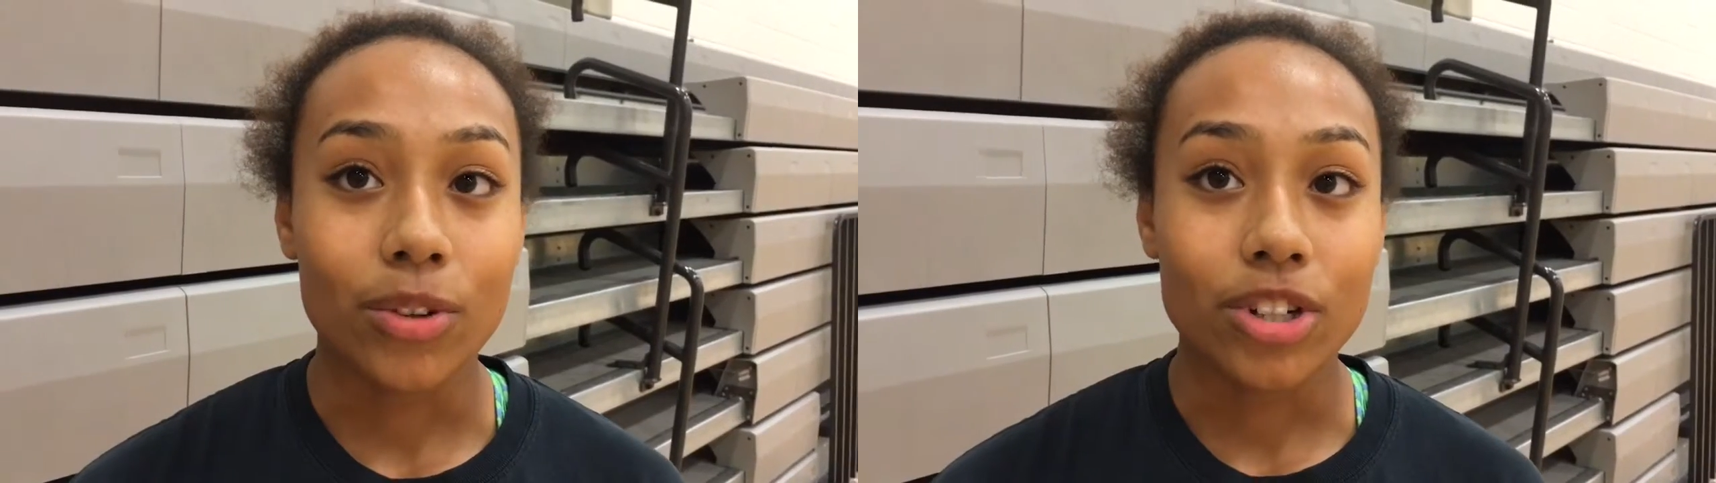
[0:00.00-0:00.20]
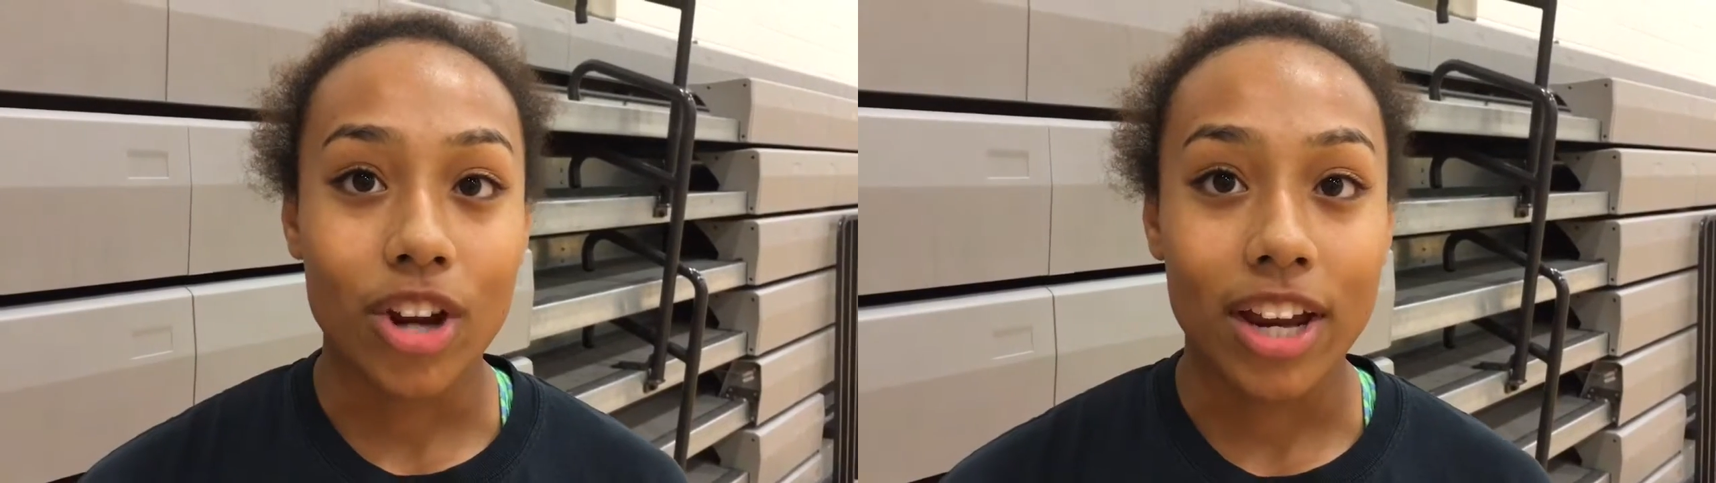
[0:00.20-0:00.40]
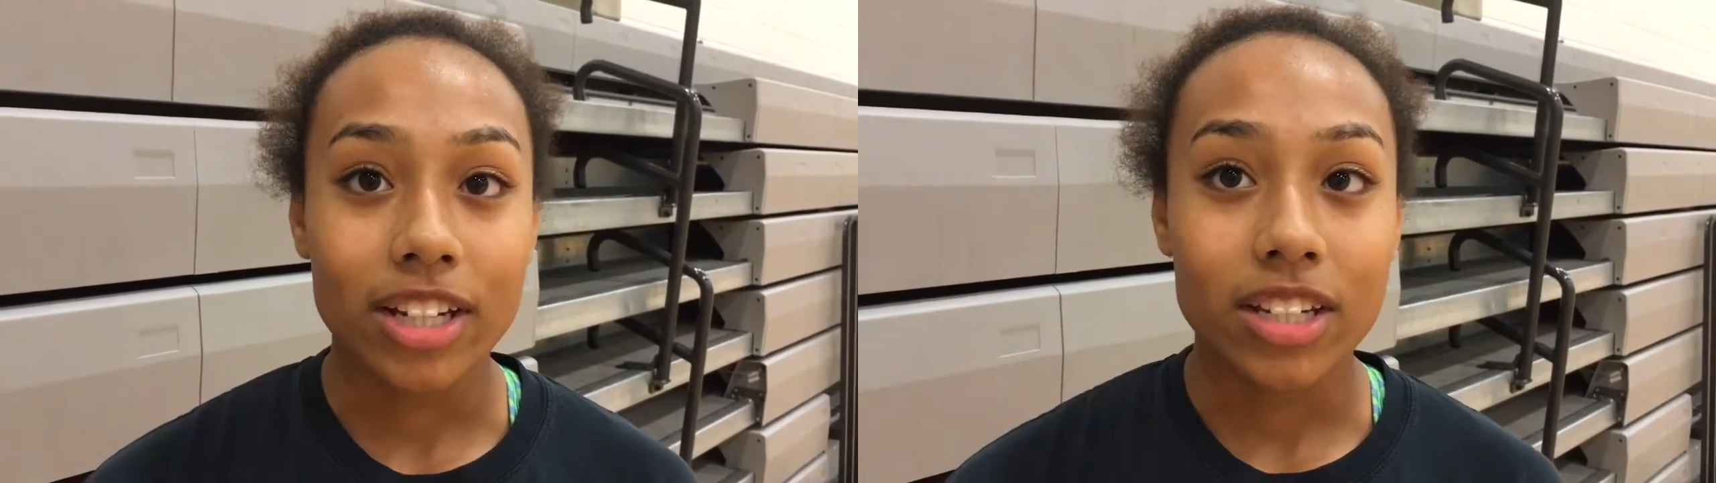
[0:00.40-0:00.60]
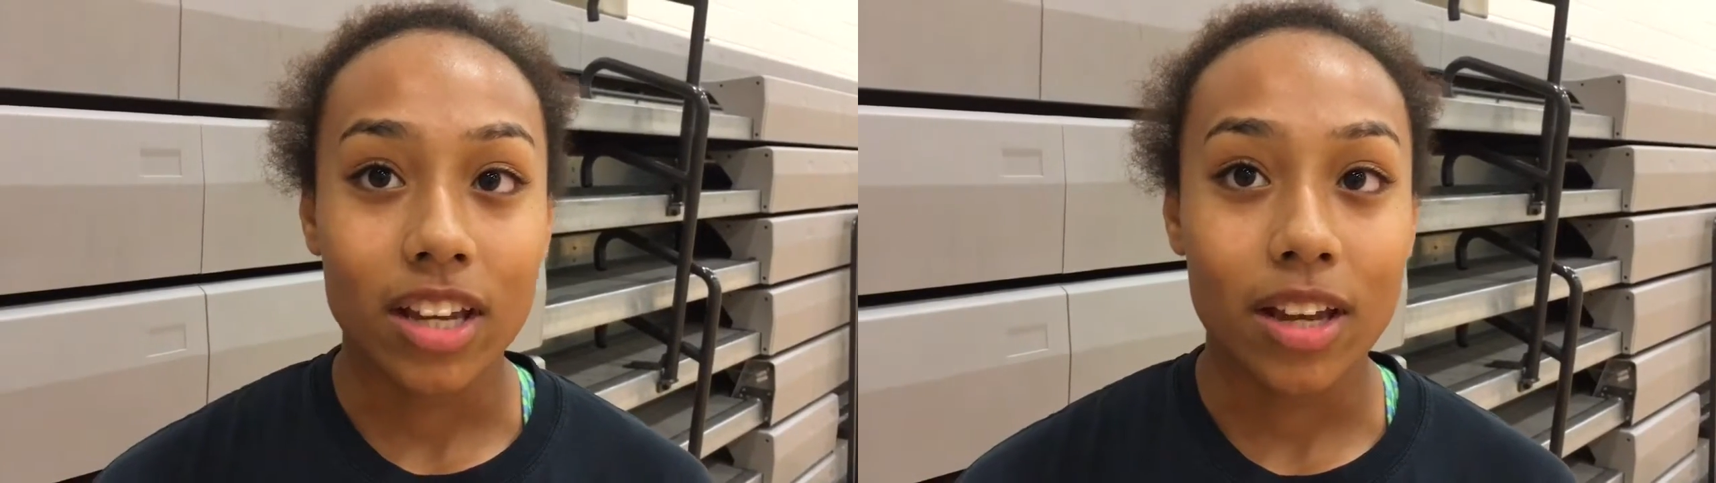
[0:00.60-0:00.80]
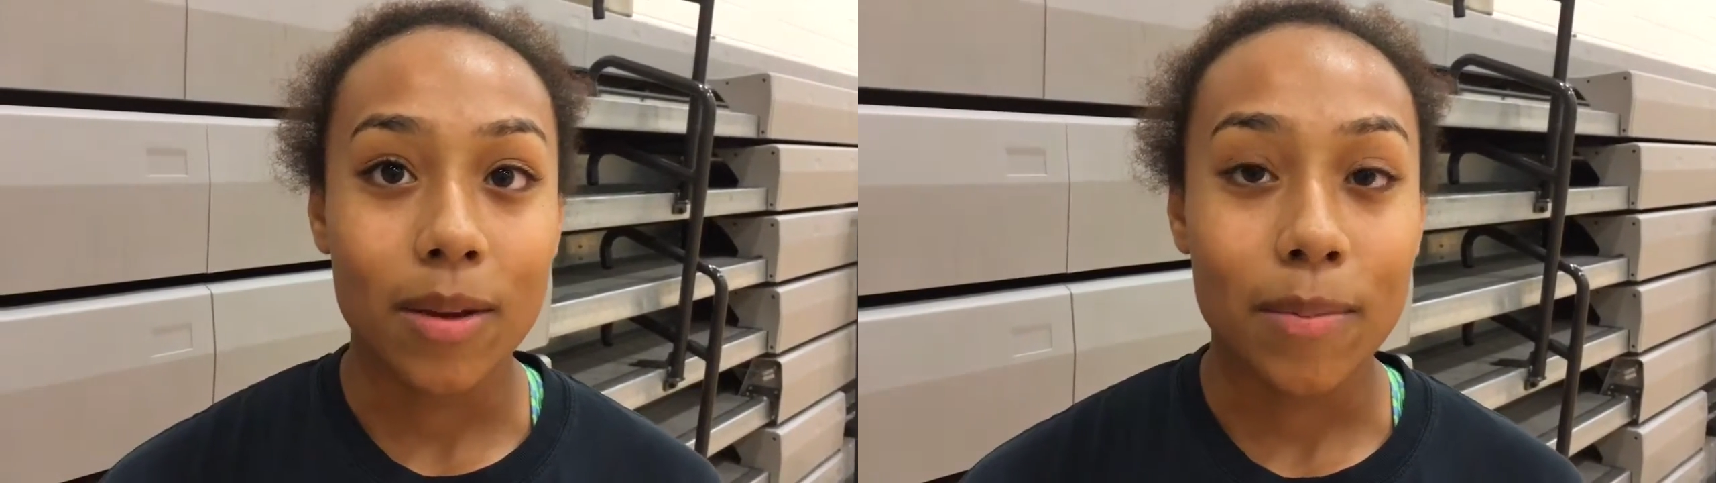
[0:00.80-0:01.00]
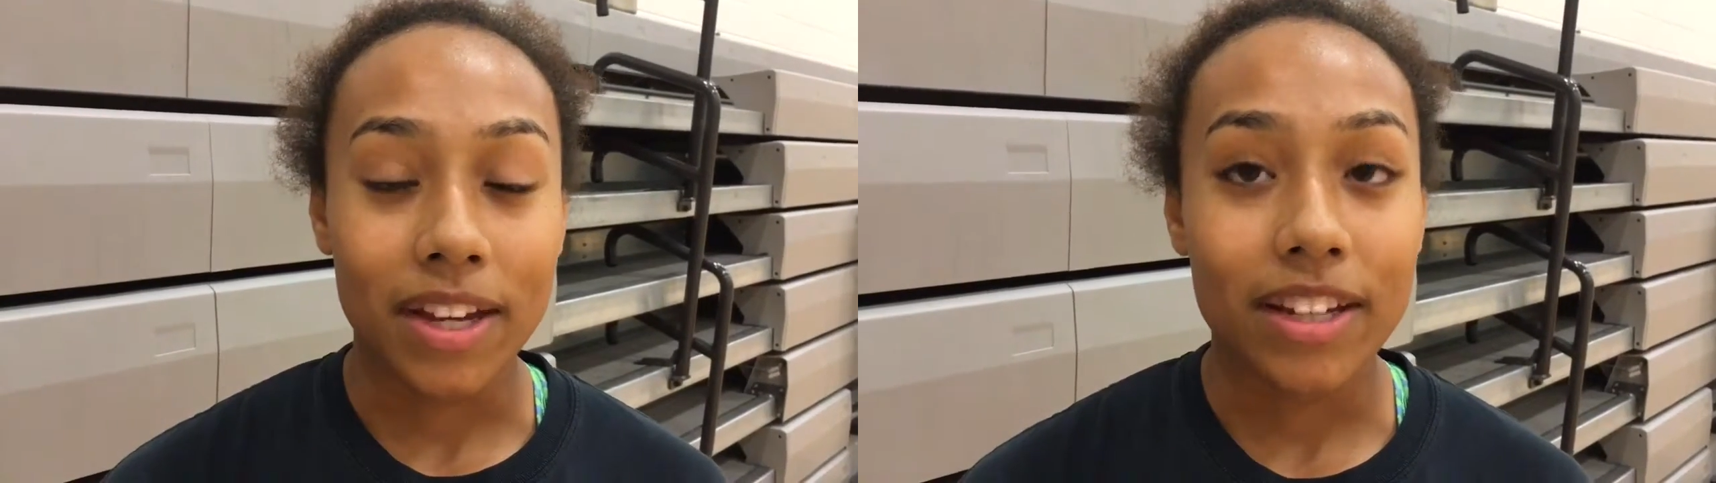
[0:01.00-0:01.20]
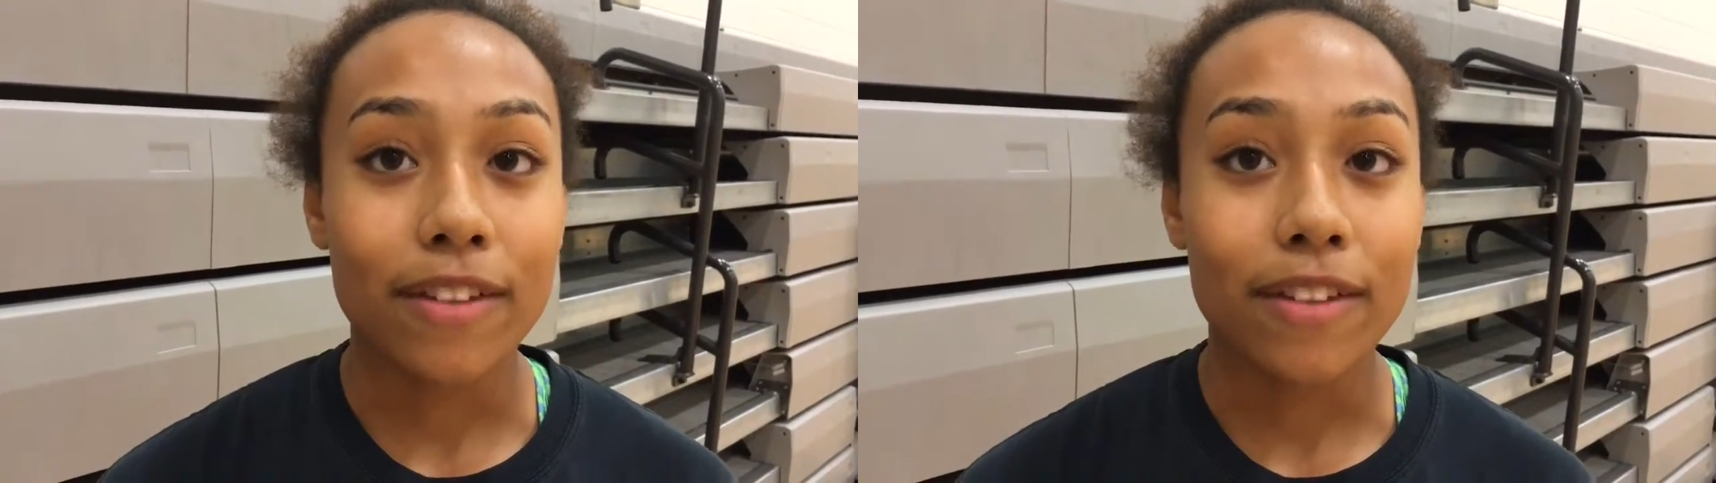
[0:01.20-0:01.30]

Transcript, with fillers: We're trying to make a